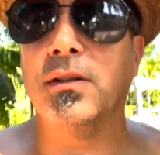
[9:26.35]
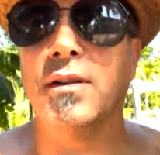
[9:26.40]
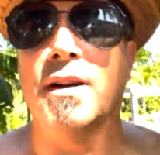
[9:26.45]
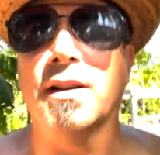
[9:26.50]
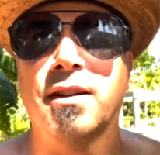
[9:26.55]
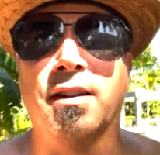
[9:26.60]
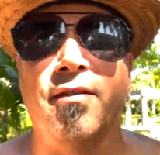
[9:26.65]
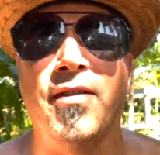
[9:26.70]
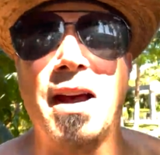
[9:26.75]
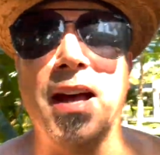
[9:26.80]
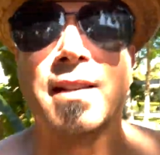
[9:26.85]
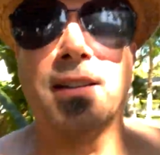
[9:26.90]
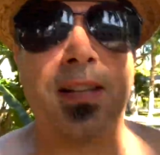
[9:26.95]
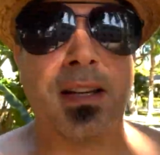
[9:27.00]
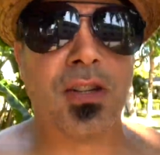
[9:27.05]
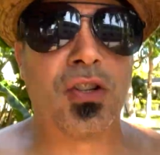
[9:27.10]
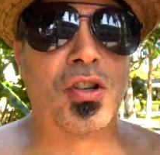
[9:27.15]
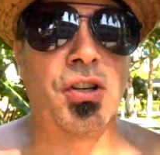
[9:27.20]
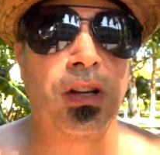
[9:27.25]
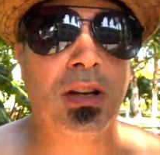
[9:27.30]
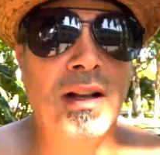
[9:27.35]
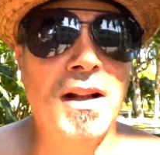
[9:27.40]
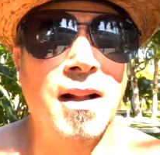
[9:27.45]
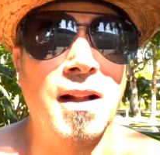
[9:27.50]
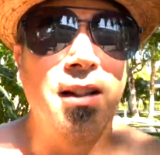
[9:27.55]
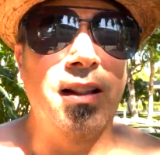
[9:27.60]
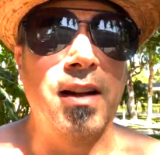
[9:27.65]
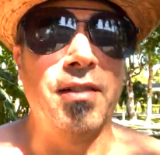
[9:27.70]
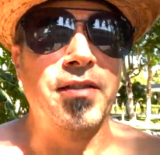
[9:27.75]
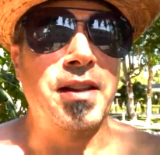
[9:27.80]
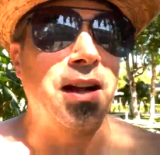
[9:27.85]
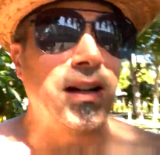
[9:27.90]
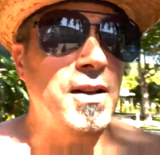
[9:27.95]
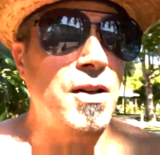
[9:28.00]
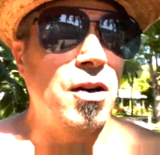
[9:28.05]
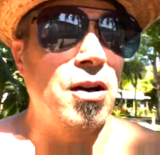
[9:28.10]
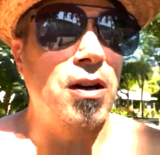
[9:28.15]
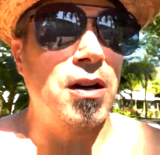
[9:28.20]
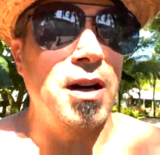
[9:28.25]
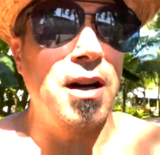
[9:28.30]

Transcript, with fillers: Uh, the Vantage, love that car.